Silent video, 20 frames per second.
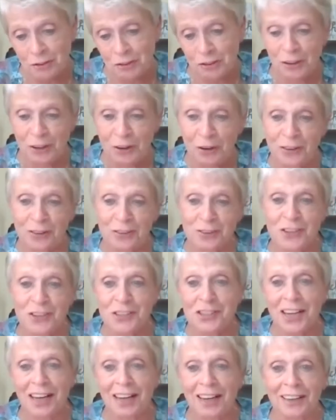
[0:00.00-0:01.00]
You
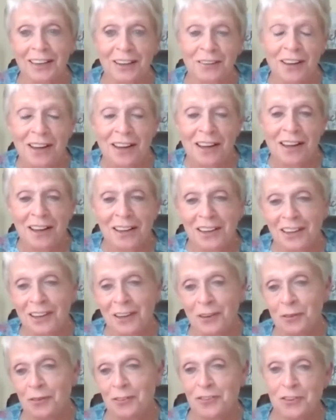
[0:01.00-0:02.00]
just kind of,
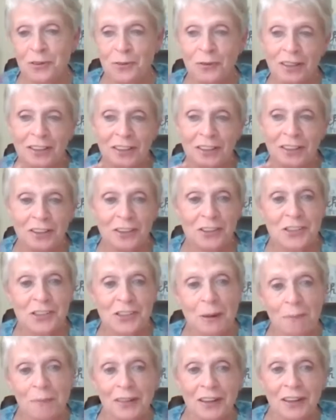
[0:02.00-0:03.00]
do a little
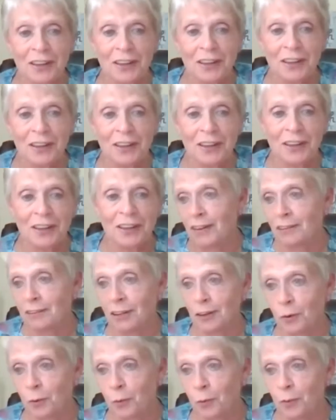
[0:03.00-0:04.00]
something different, and the
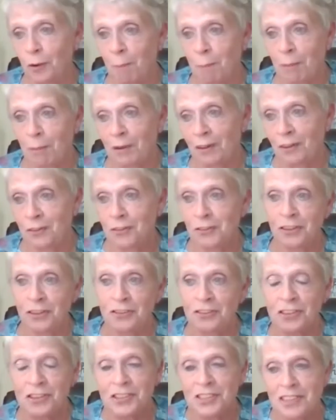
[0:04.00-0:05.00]
little ripples, you
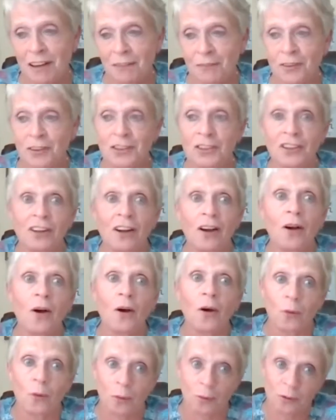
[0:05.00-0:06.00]
just never
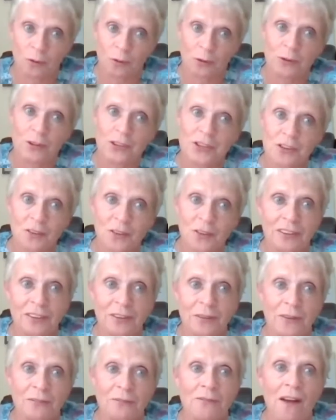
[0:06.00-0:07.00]
know who it's going
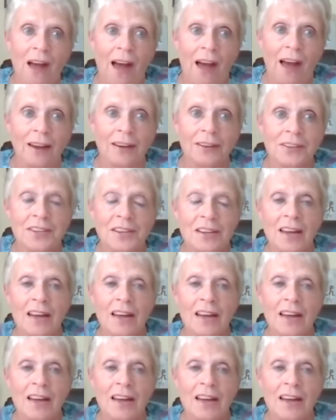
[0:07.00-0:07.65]
to affect.